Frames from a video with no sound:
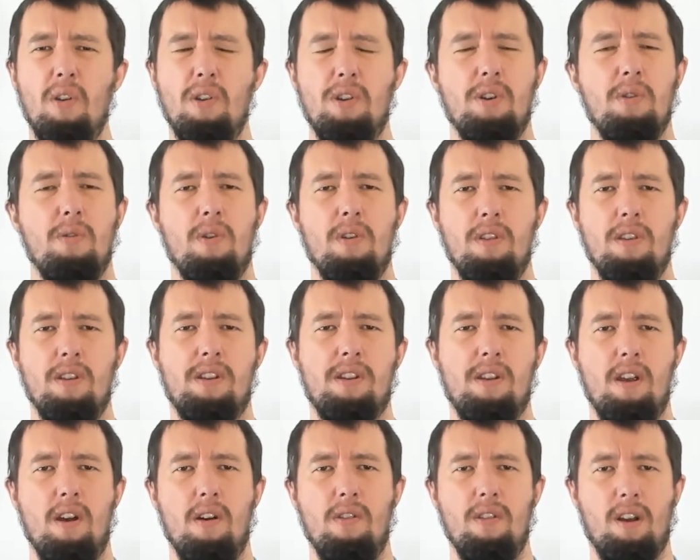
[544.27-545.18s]
do on
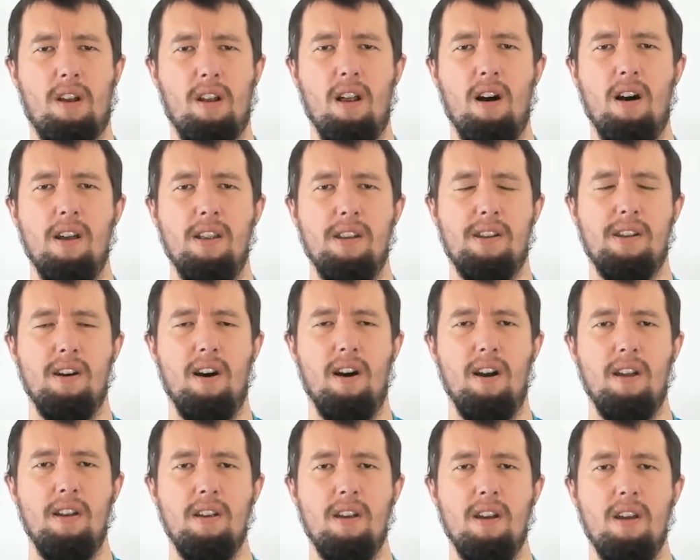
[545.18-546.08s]
the client
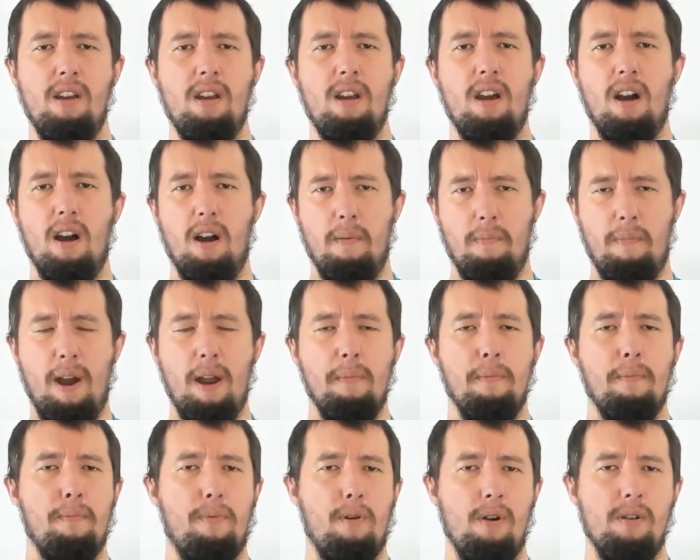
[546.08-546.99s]
side,
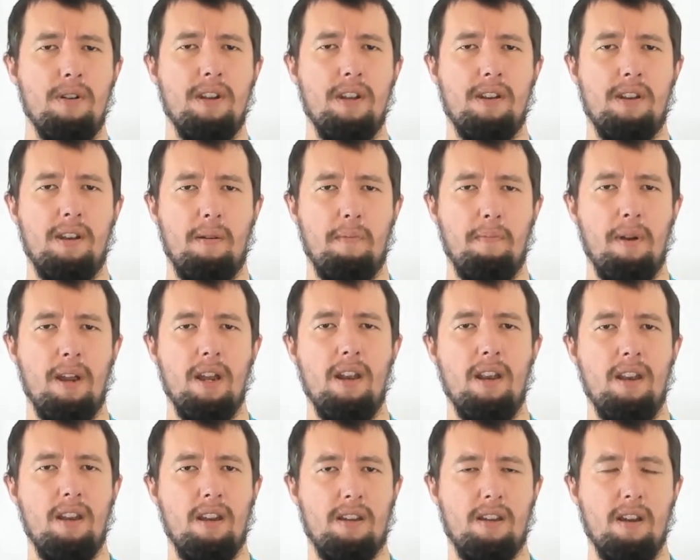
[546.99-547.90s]
payment processing being
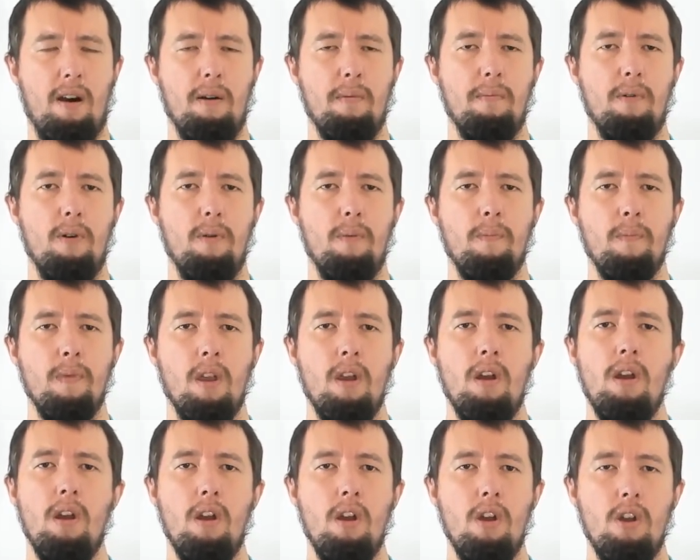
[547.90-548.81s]
an example.
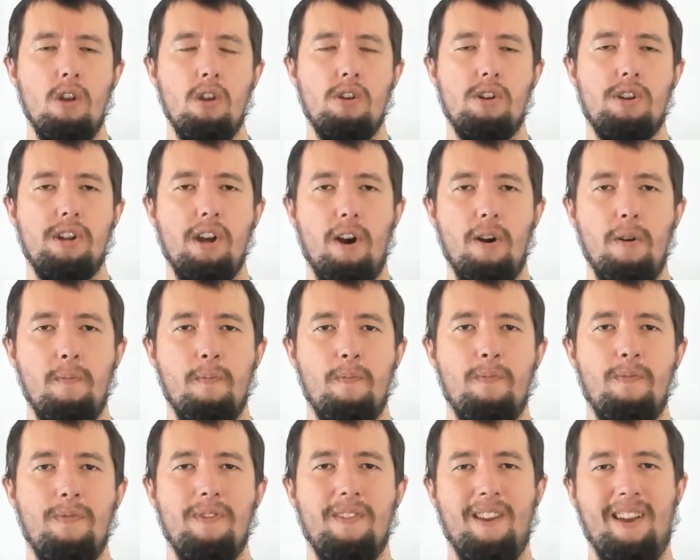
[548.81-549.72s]
So
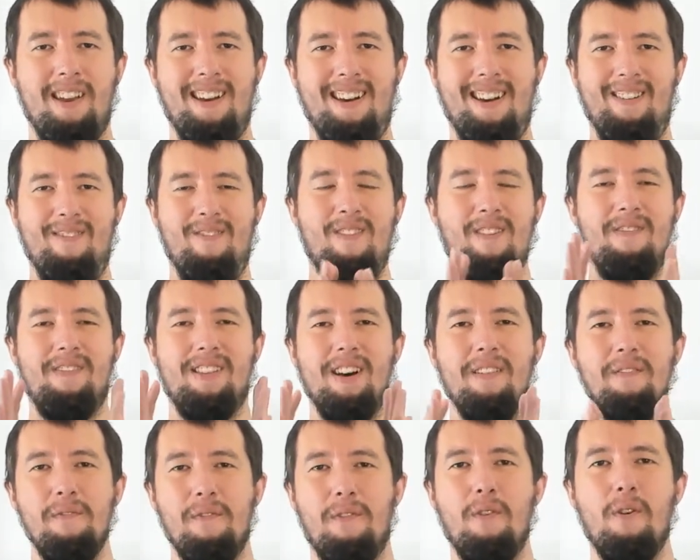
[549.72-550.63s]
we've
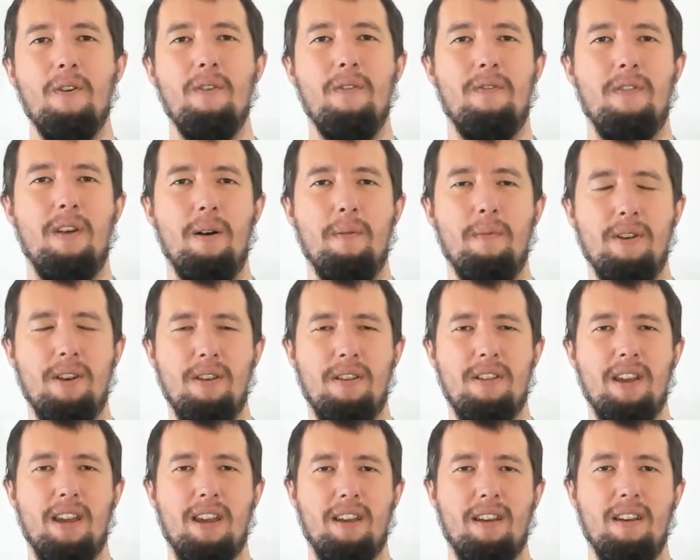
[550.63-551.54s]
done 4 of them, and you
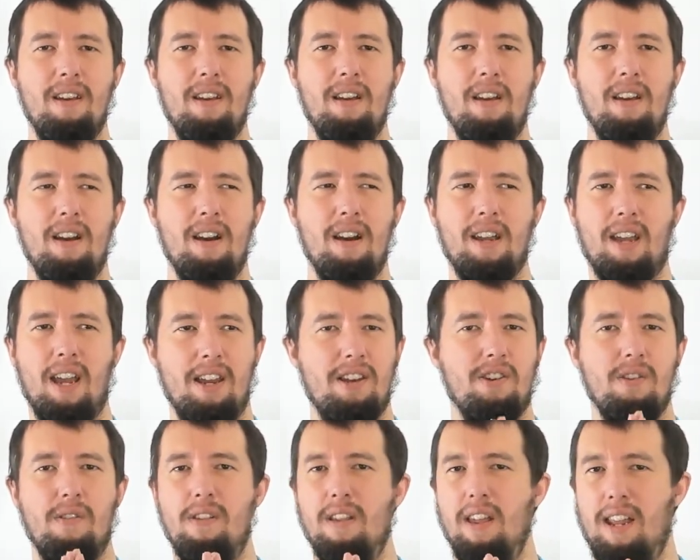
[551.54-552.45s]
think, okay,
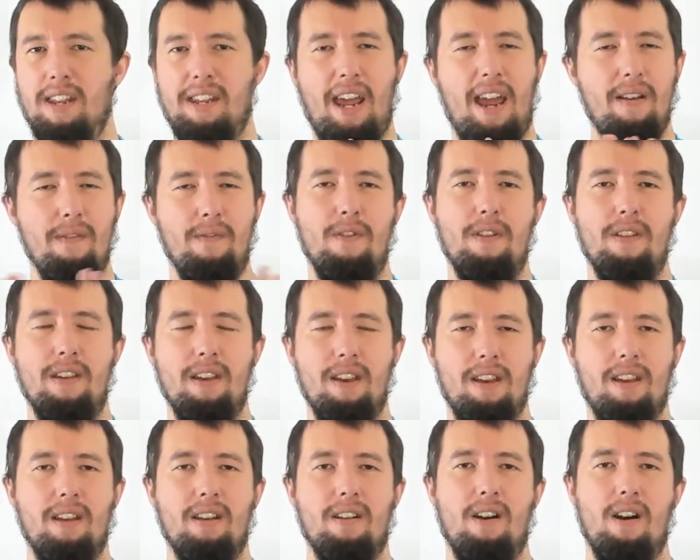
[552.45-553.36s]
surely that's
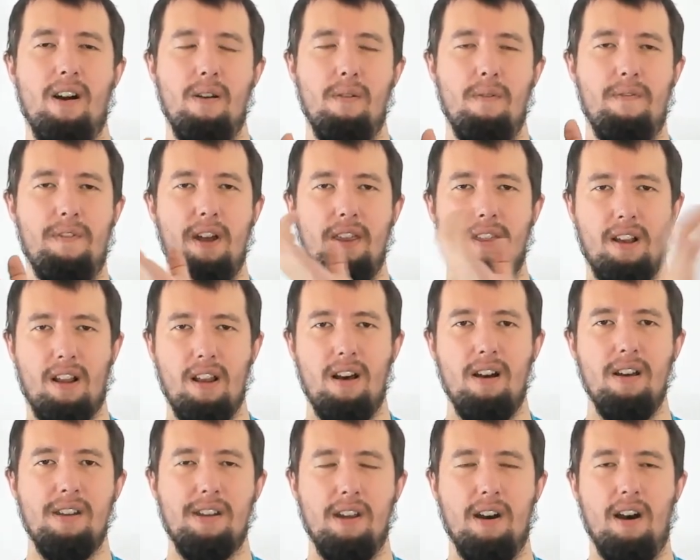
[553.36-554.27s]
everything. All right, we've done the
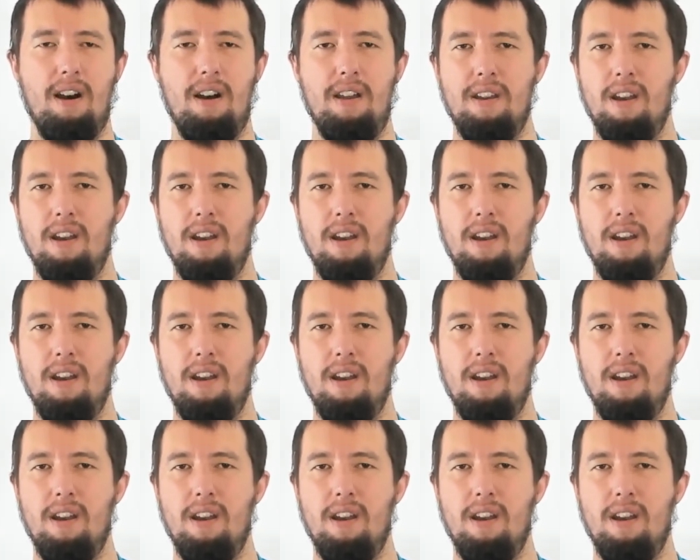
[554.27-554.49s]
client side,